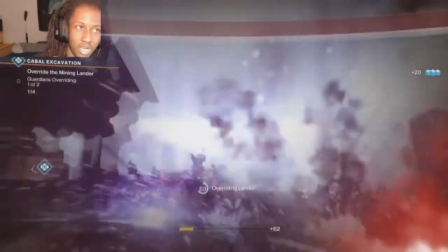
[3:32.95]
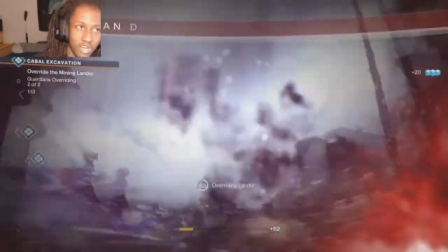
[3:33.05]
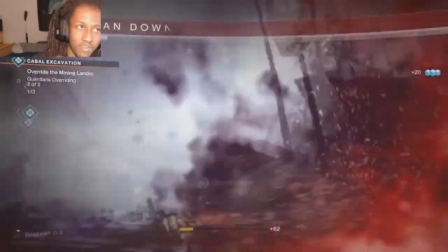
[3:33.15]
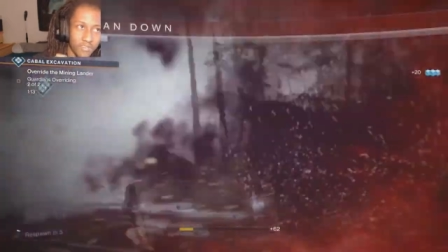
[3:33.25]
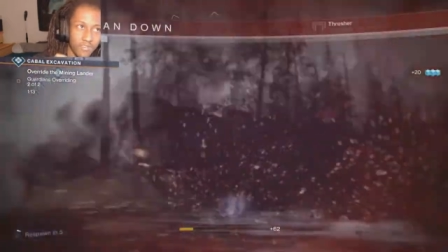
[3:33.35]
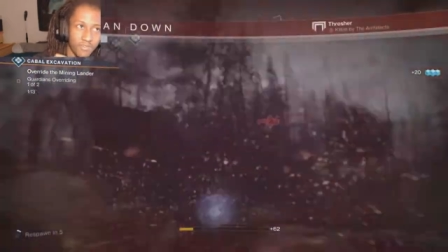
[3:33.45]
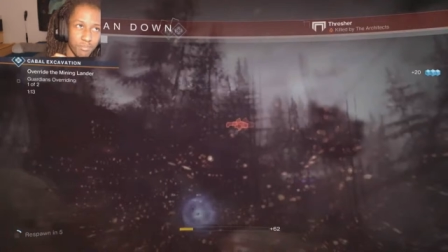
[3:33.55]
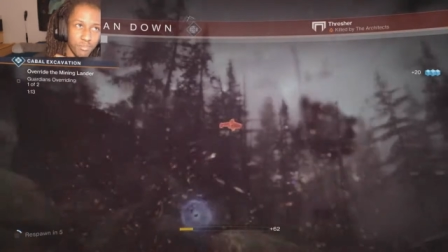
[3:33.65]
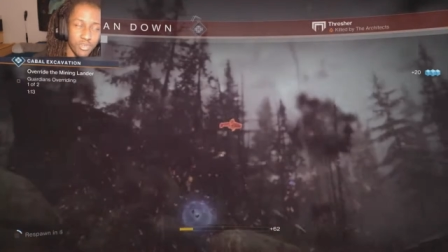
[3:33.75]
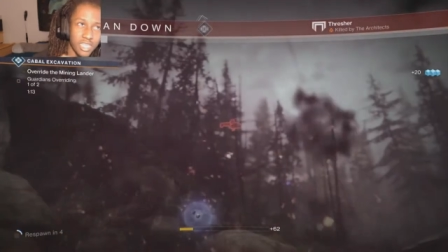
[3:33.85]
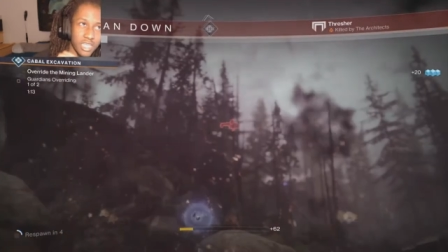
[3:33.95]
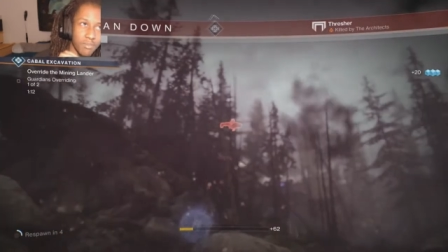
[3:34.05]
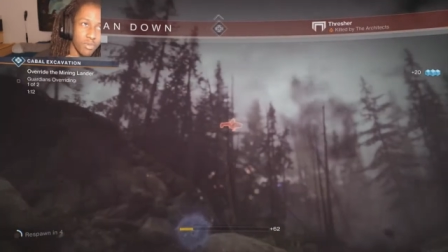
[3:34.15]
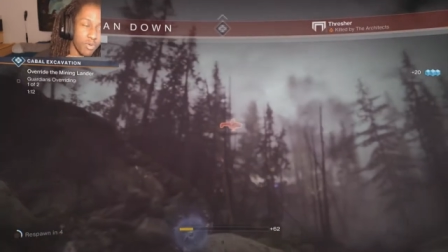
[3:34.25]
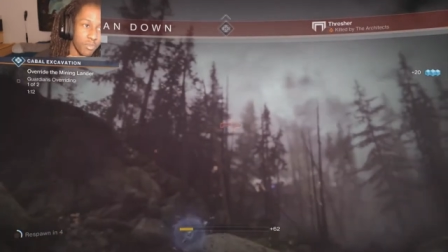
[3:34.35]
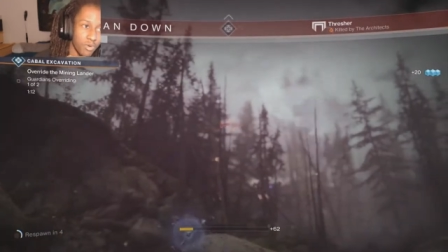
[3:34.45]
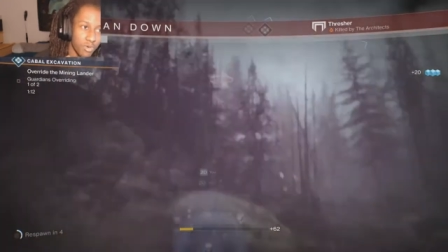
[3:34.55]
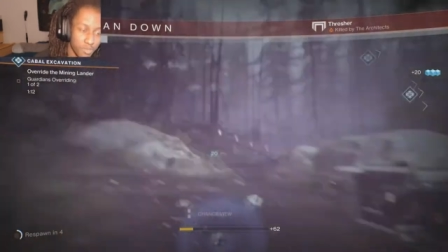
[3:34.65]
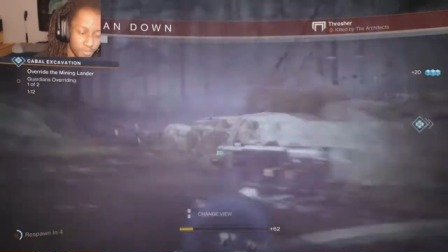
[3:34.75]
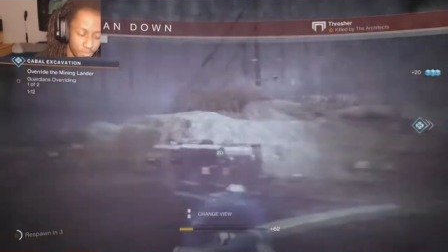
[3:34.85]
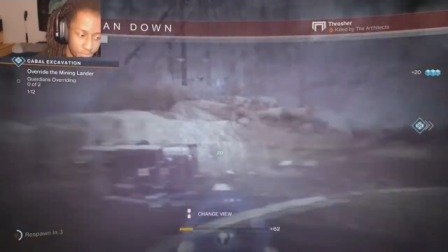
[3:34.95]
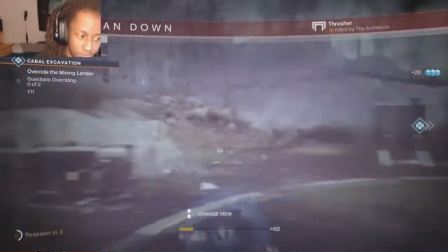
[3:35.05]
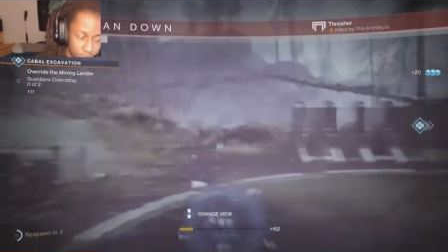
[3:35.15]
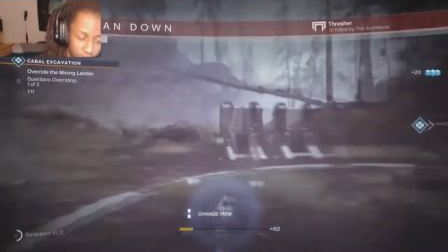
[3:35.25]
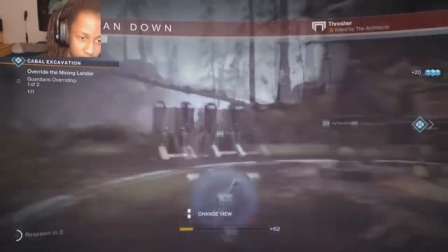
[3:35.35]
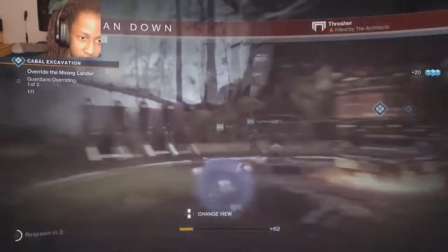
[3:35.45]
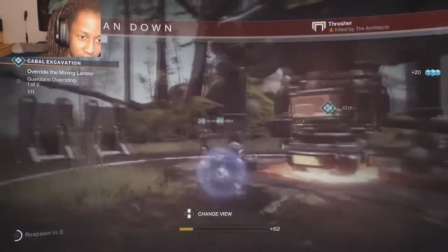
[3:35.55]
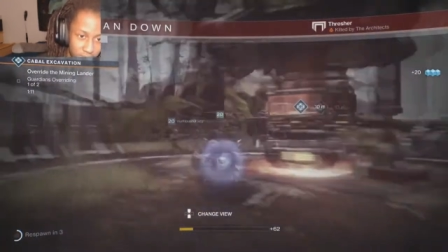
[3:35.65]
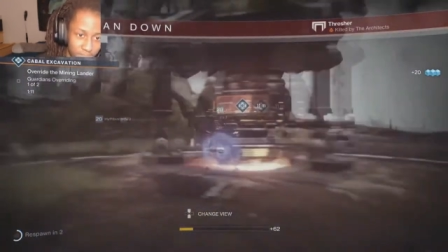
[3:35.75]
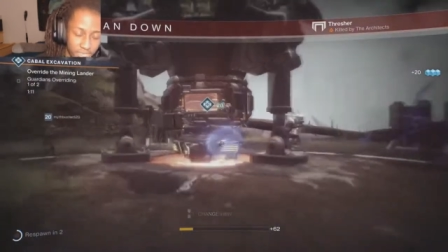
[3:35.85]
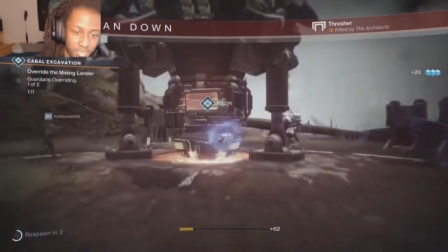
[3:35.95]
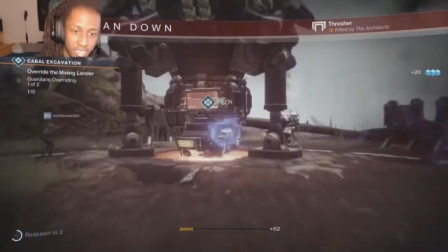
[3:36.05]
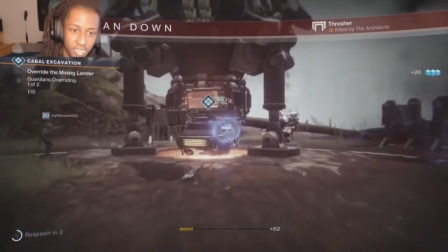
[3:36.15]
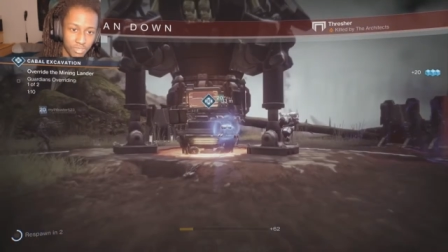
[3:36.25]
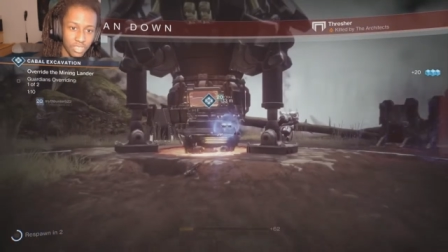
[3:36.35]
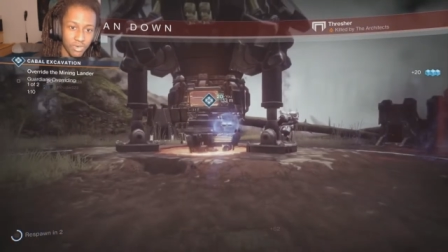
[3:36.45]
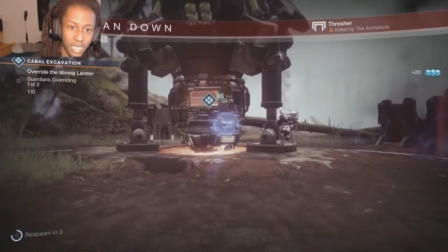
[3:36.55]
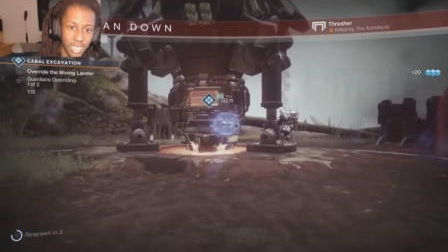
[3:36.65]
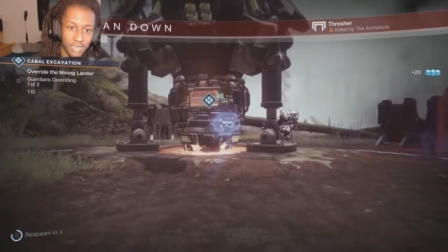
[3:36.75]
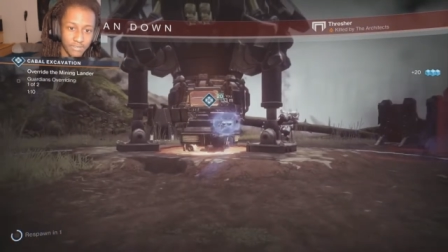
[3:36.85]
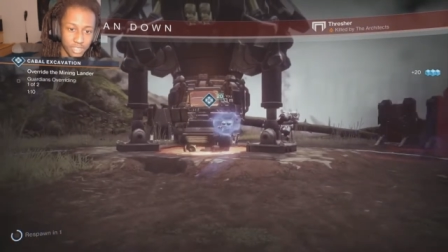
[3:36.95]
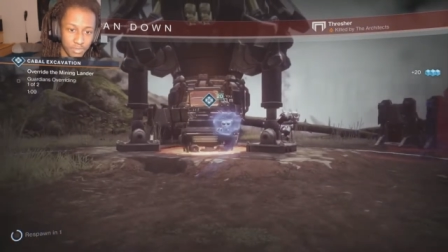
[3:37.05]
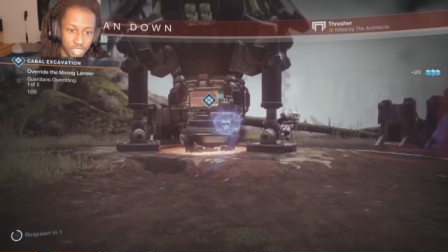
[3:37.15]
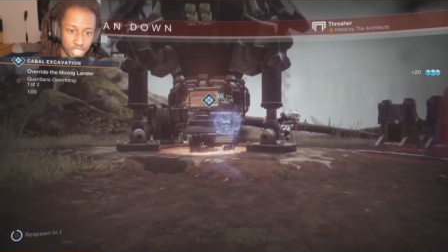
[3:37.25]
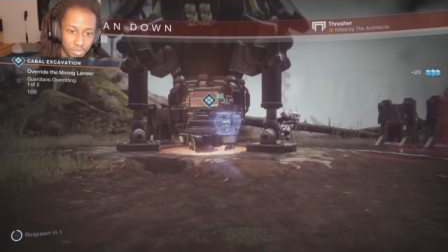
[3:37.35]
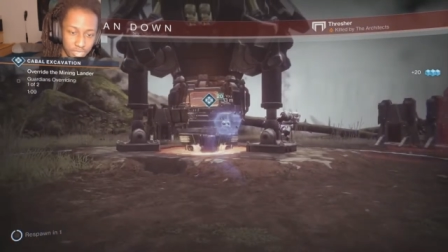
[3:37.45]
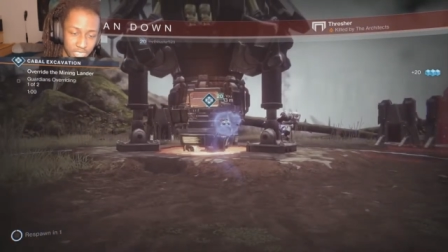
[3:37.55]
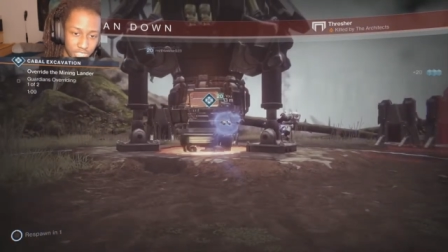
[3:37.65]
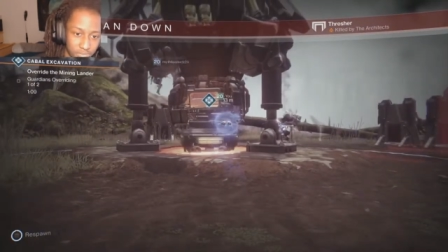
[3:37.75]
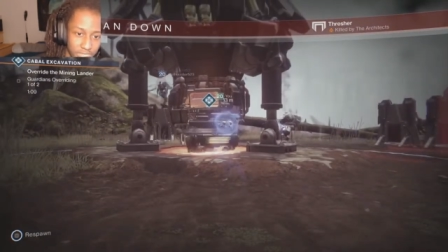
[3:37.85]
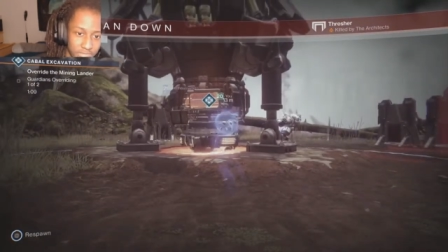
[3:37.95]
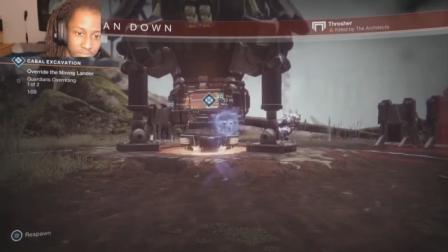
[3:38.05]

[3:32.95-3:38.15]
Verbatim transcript: are pretty immobile, period, we don't have as much, as many